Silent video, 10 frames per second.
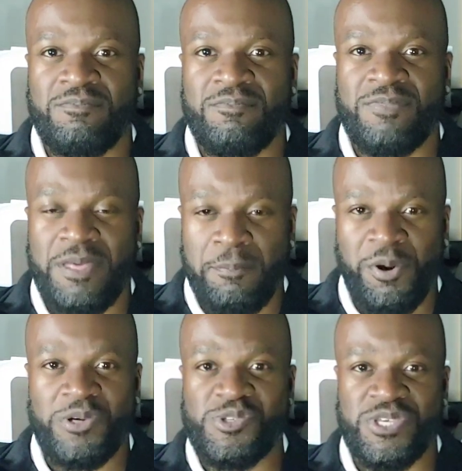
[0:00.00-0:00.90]
the
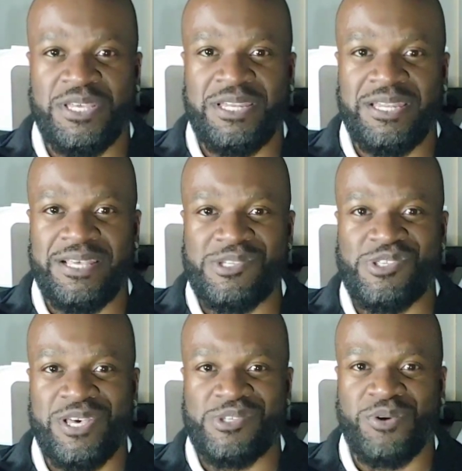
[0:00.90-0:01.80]
person is
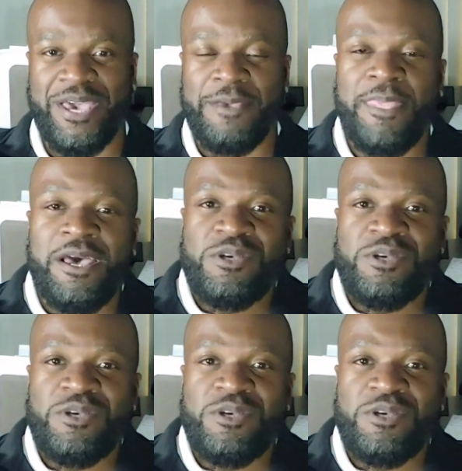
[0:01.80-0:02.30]
this. Okay.